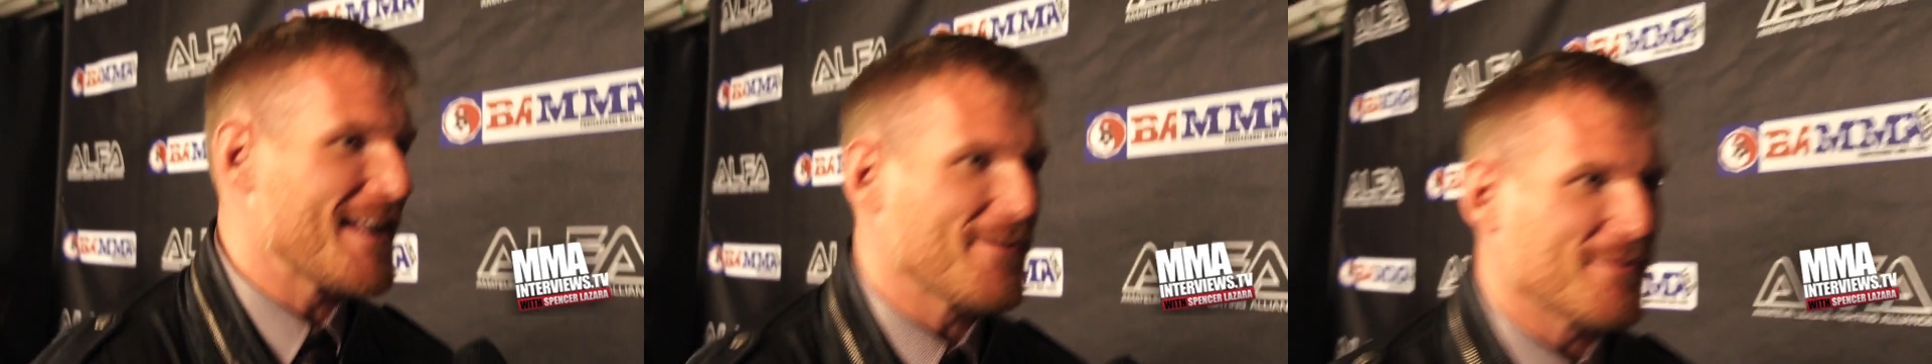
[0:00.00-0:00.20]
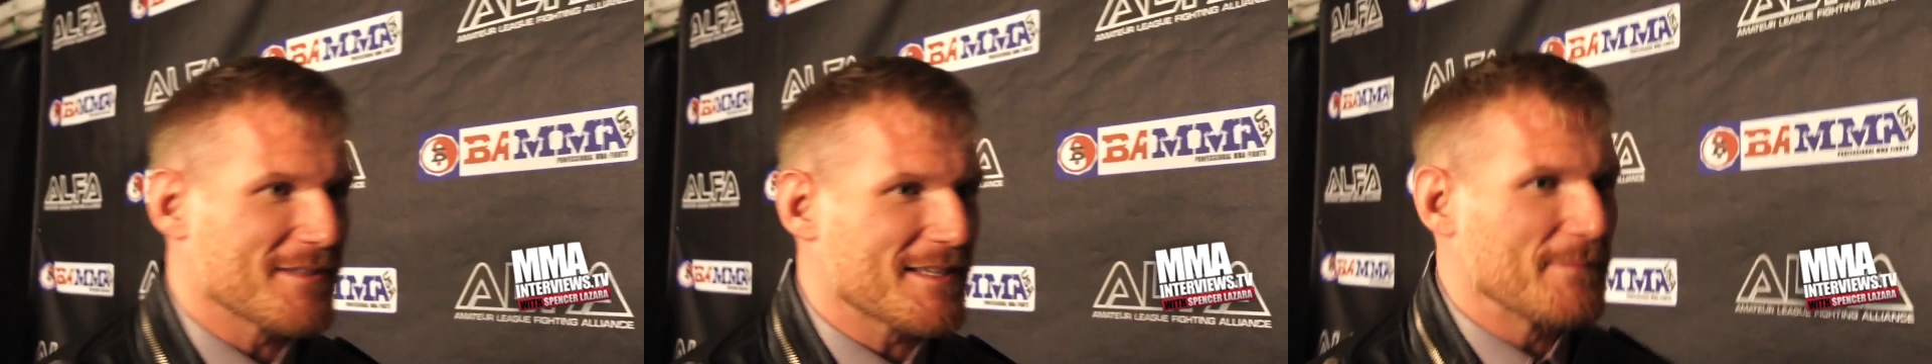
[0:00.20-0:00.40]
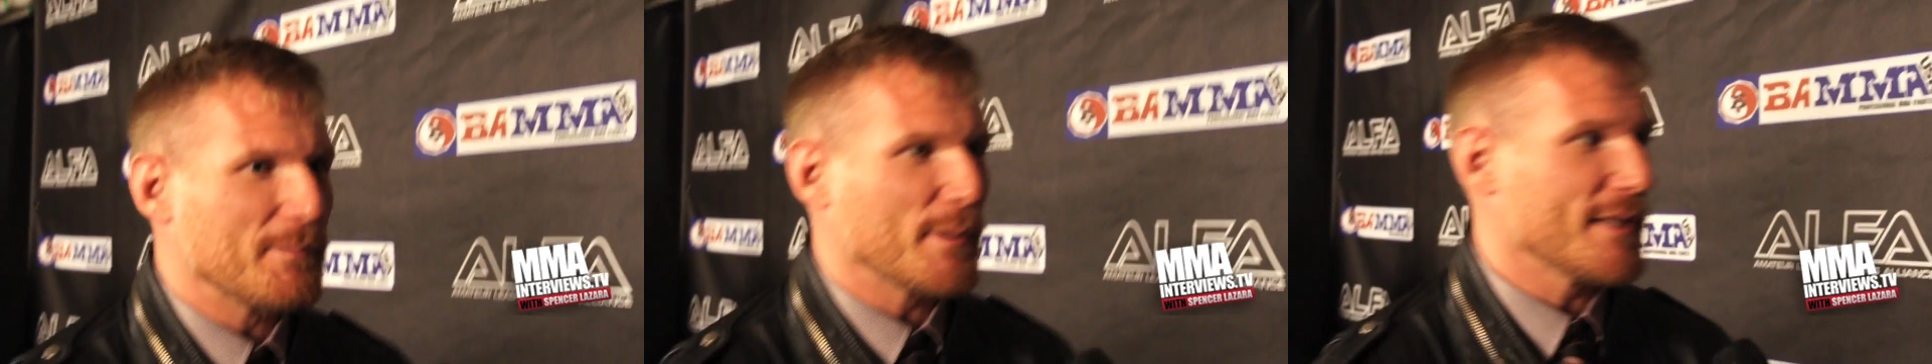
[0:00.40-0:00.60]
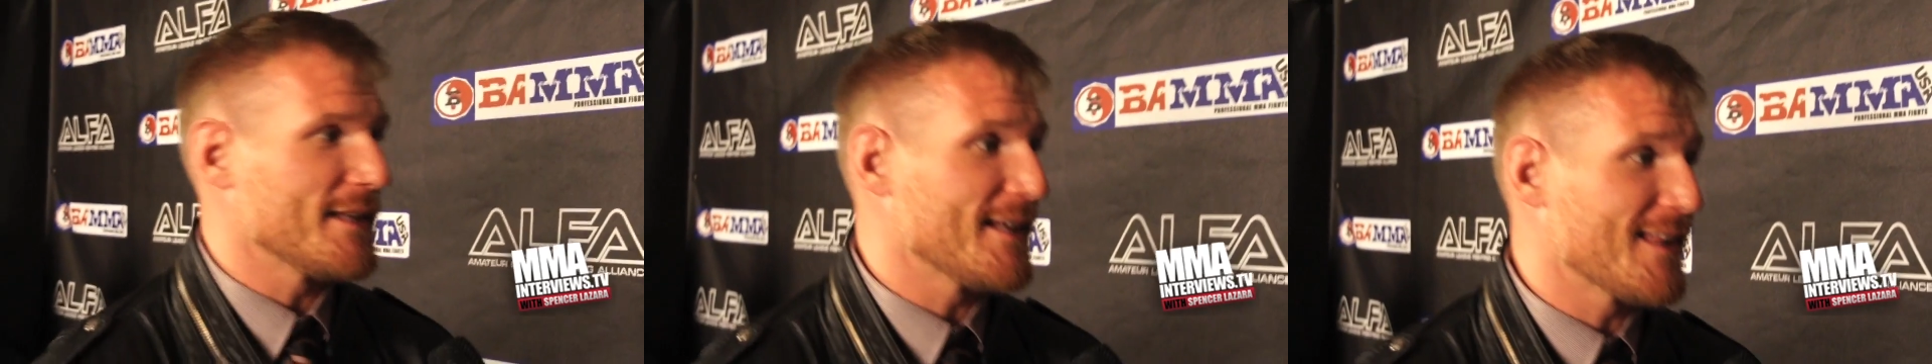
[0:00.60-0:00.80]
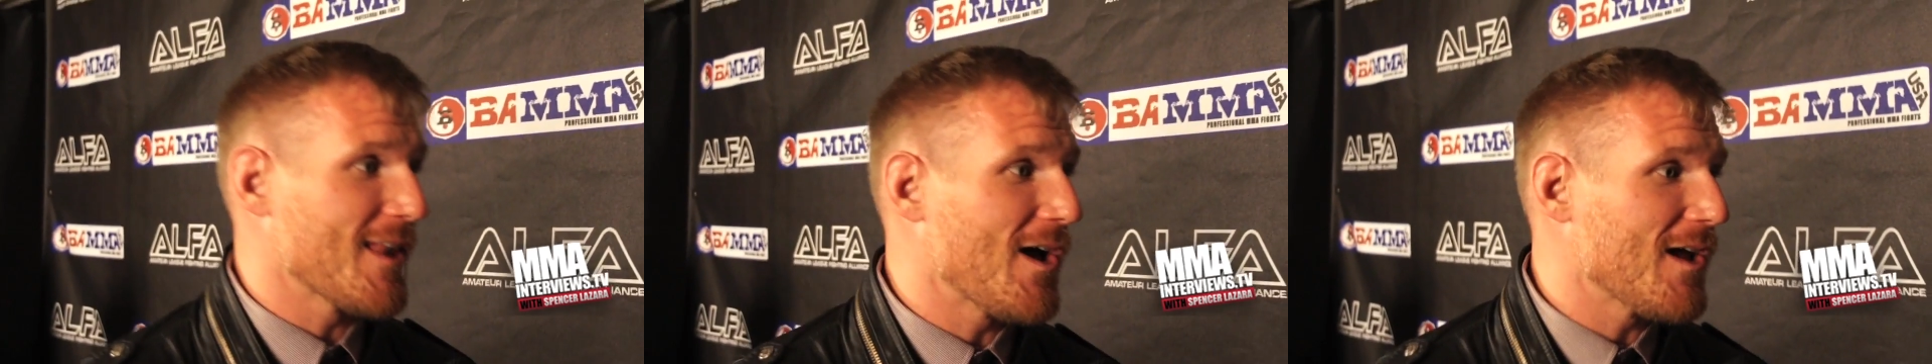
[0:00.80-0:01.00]
it was
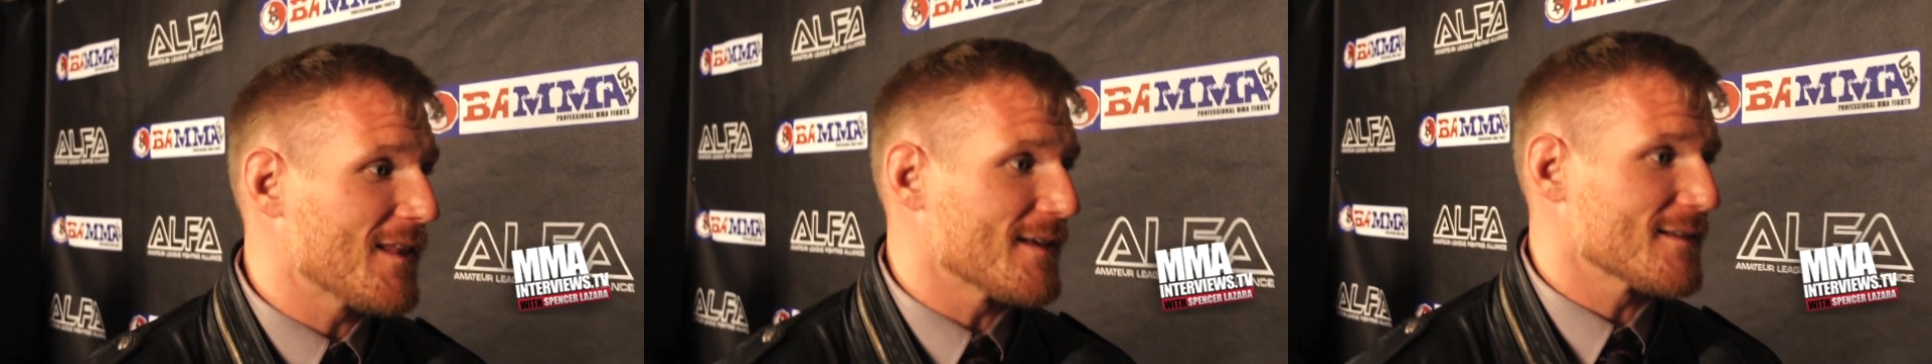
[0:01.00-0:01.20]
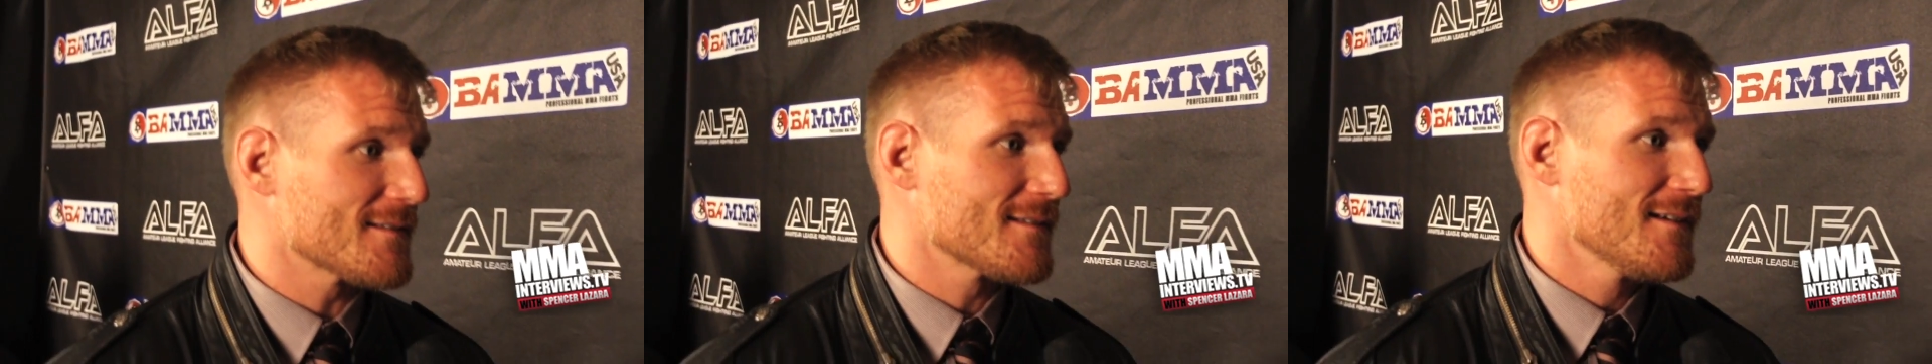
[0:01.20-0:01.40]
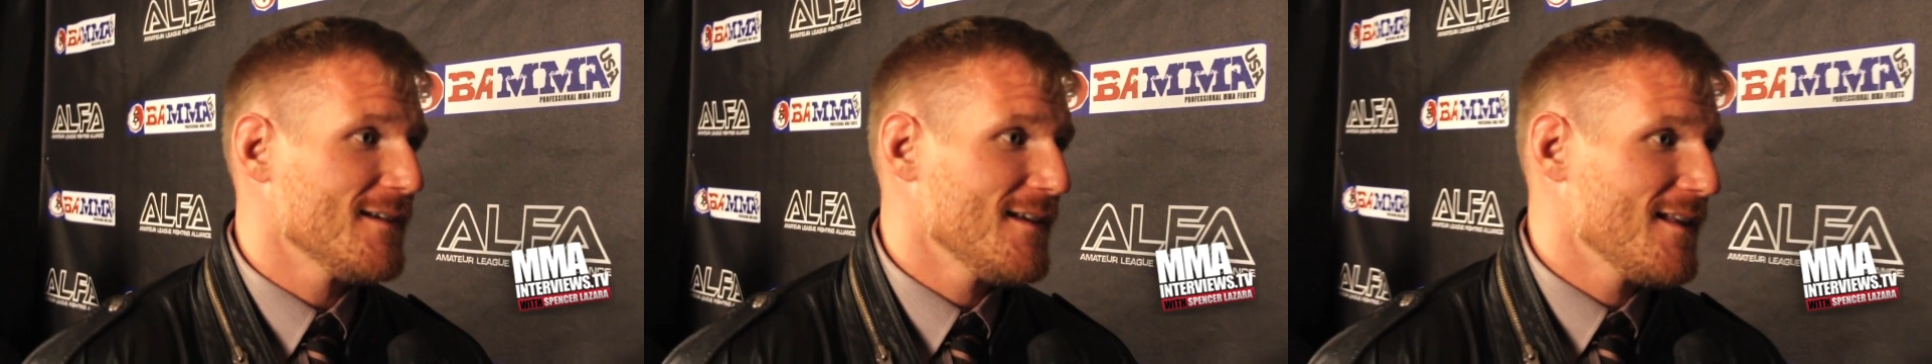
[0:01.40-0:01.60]
completely lawless,